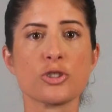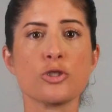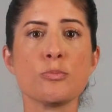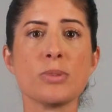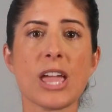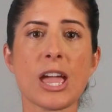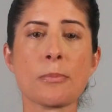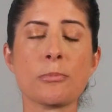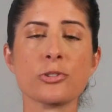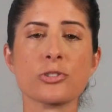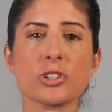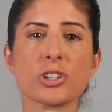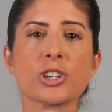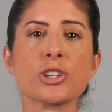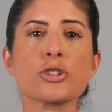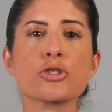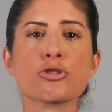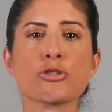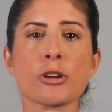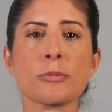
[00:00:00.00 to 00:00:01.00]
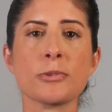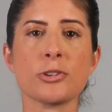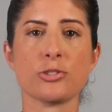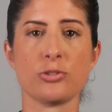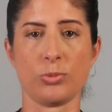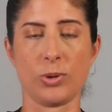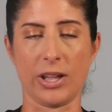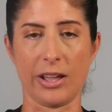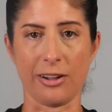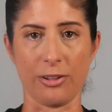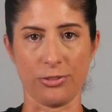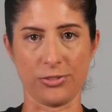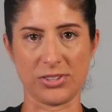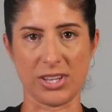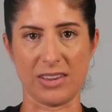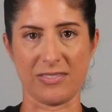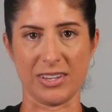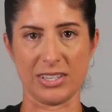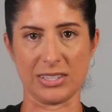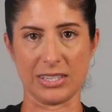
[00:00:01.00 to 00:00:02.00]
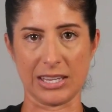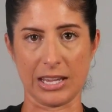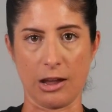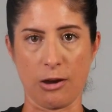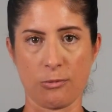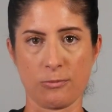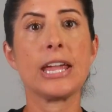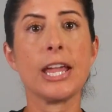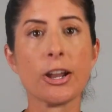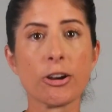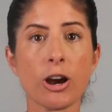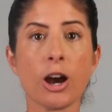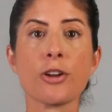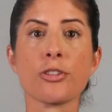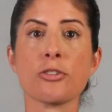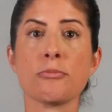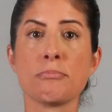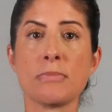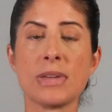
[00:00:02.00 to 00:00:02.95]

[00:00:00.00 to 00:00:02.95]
to be able to contribute to a health savings account. Here are the